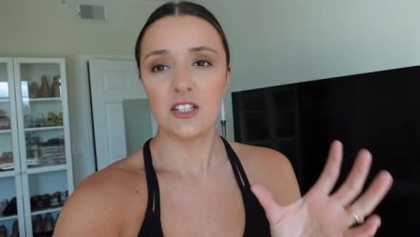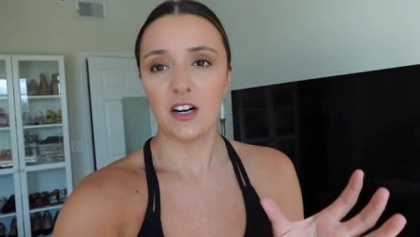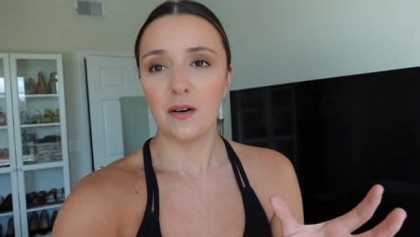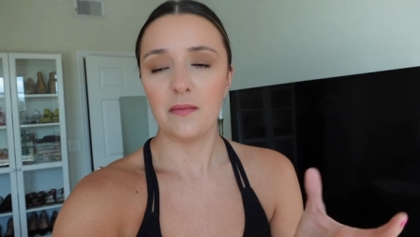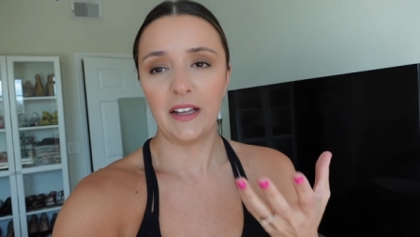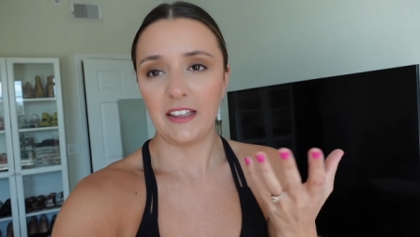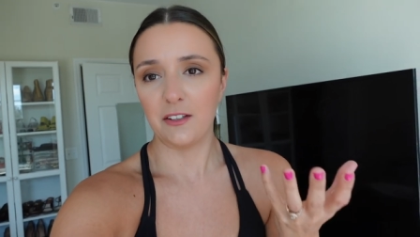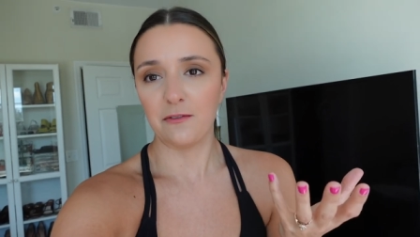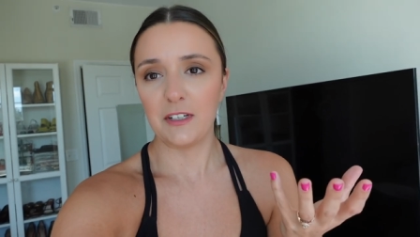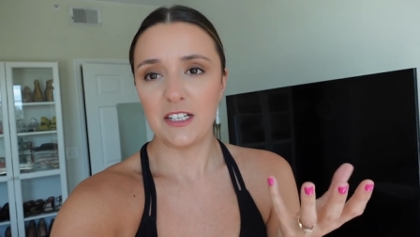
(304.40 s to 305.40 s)
start like the
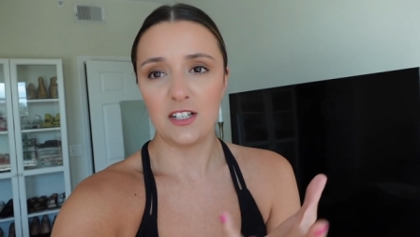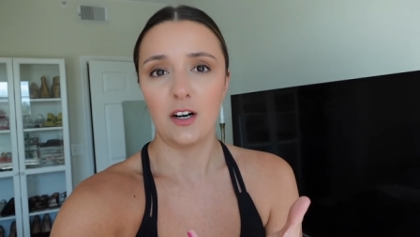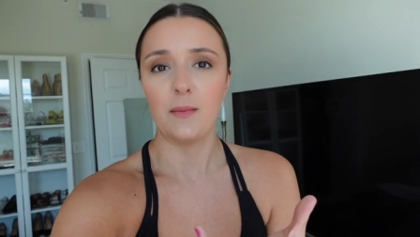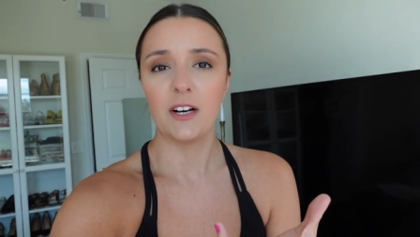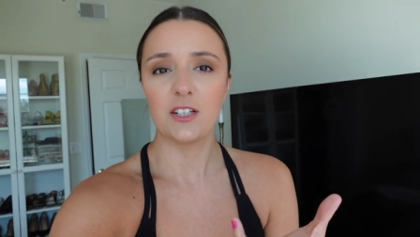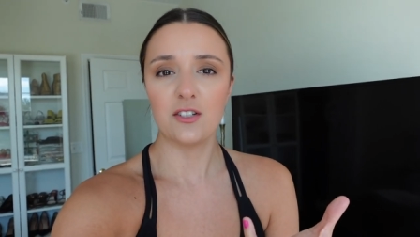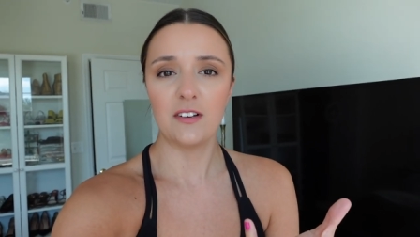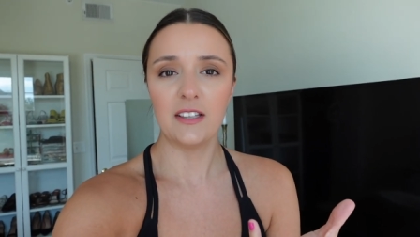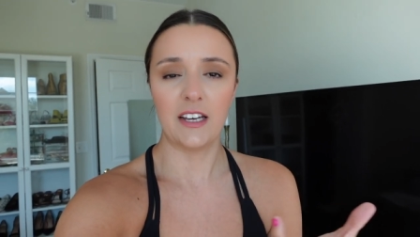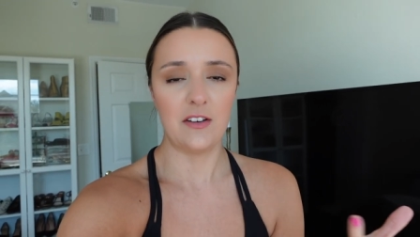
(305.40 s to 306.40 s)
free Starbucks
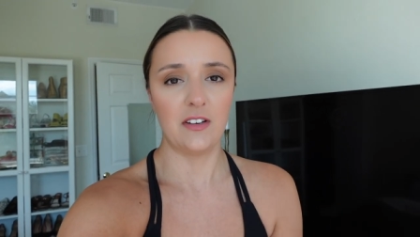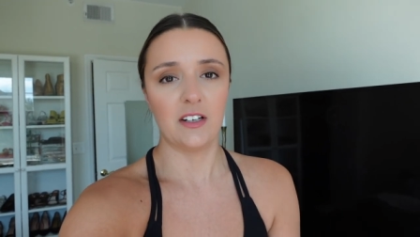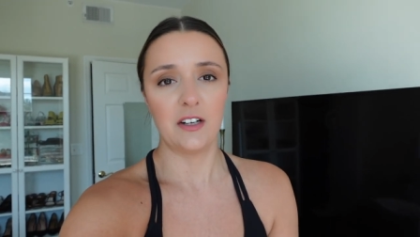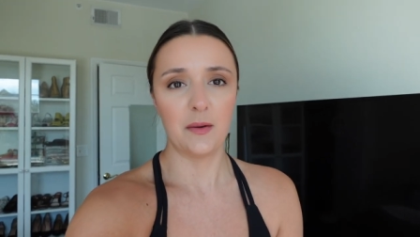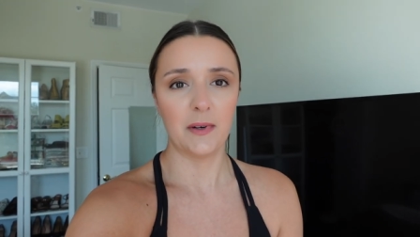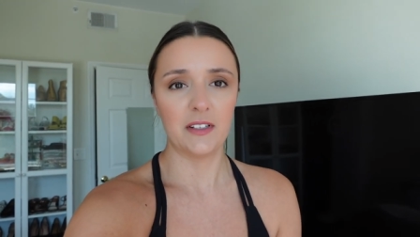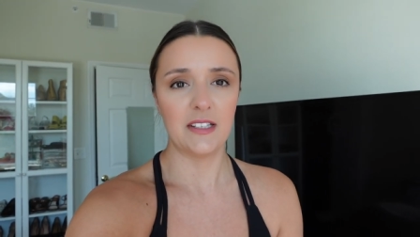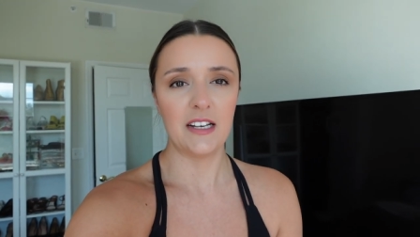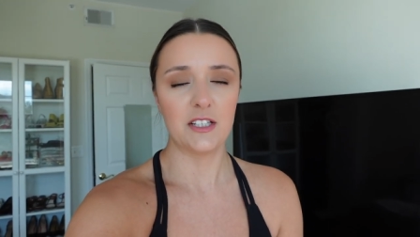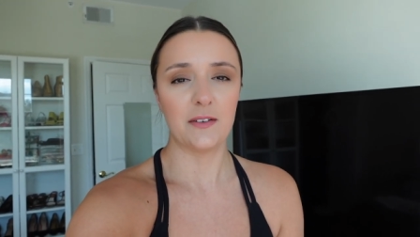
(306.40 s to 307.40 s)
drink that you get on your
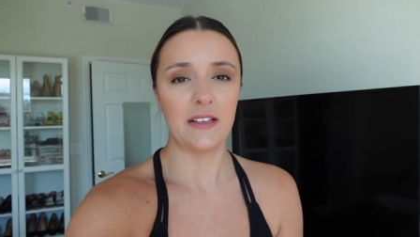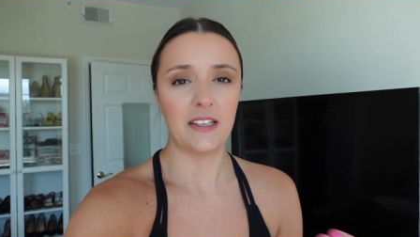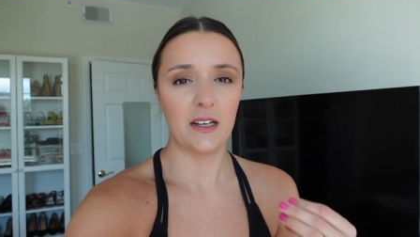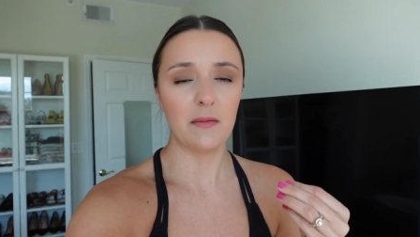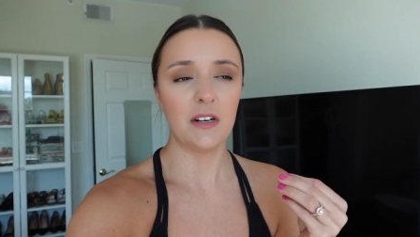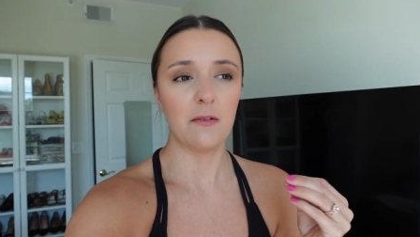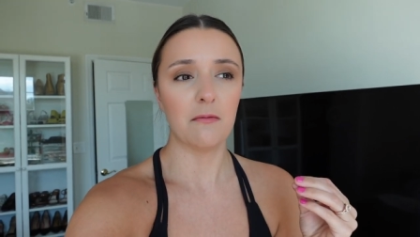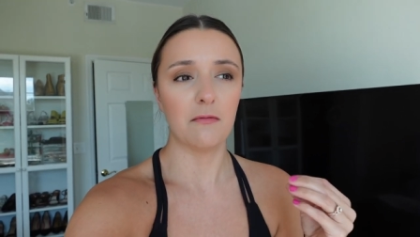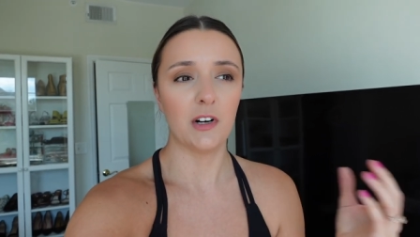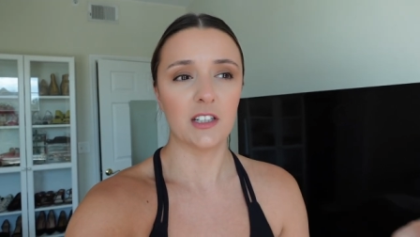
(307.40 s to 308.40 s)
birthday. So I think I'm gonna
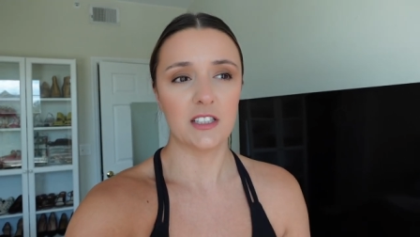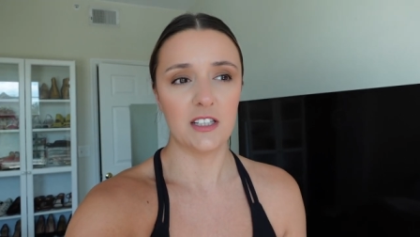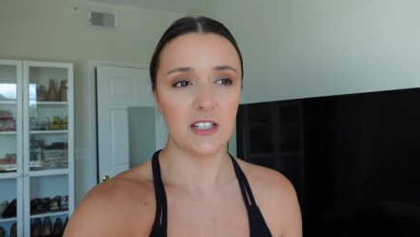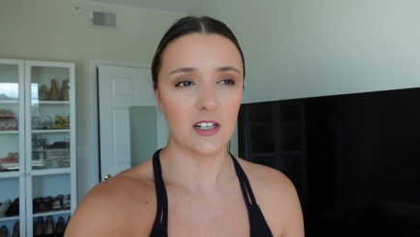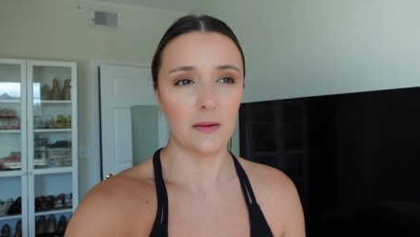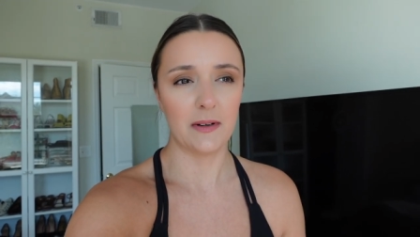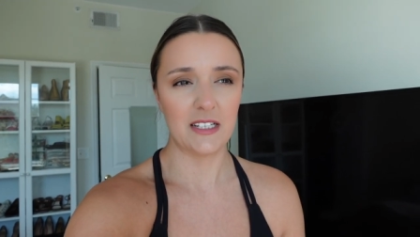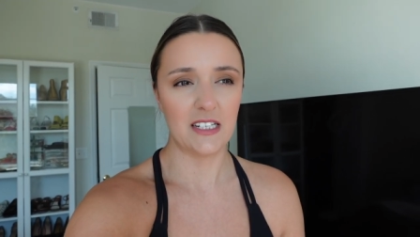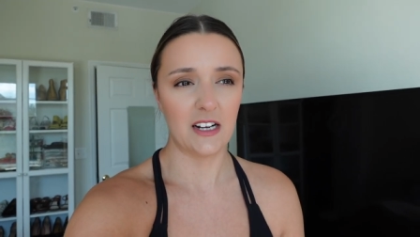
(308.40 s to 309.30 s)
walk to the Starbucks